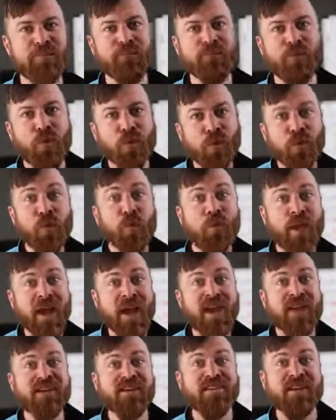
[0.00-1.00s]
more
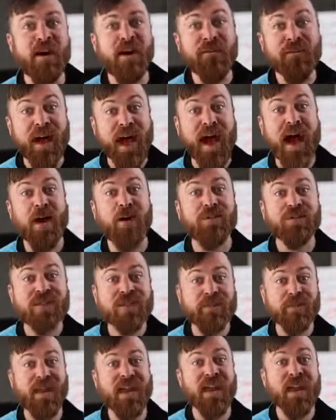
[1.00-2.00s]
ways of how
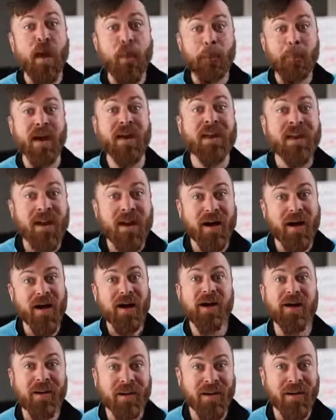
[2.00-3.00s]
to make money
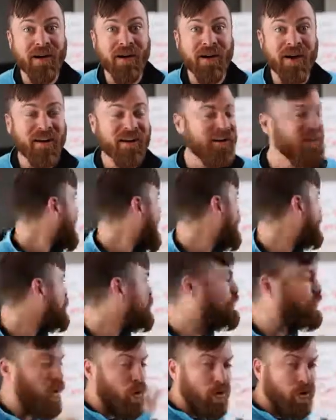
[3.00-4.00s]
online, how to
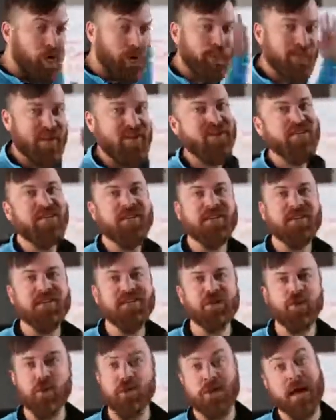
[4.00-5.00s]
grow your
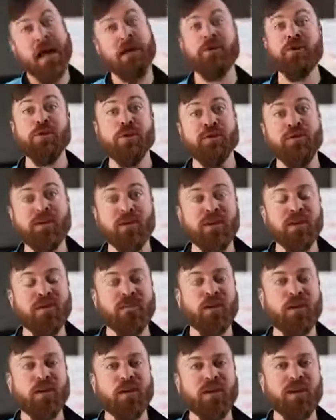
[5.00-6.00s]
business, or how to do affiliate
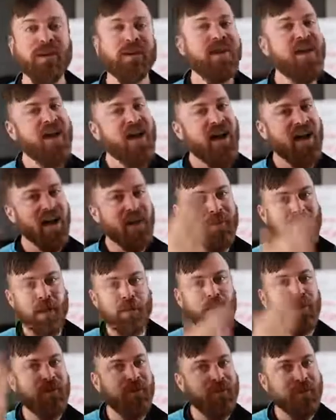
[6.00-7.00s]
marketing, I come
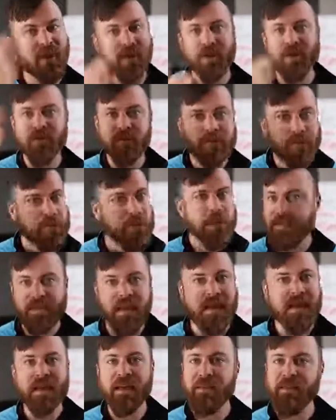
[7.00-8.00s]
out with videos
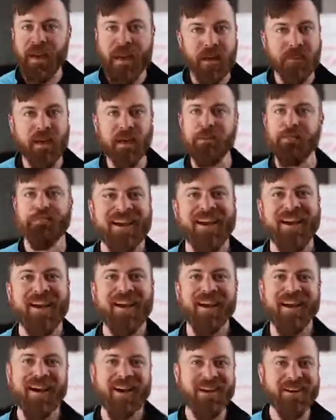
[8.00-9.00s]
daily, baby,
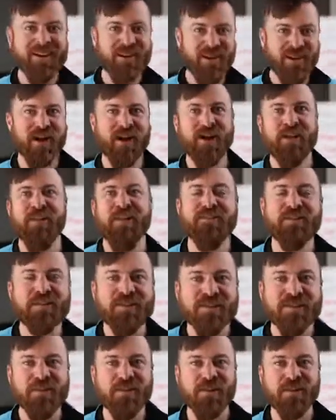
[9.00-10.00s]
and I'd love to
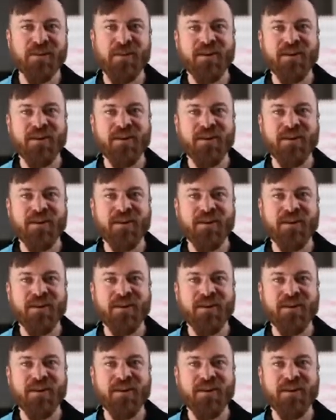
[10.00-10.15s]
see you in the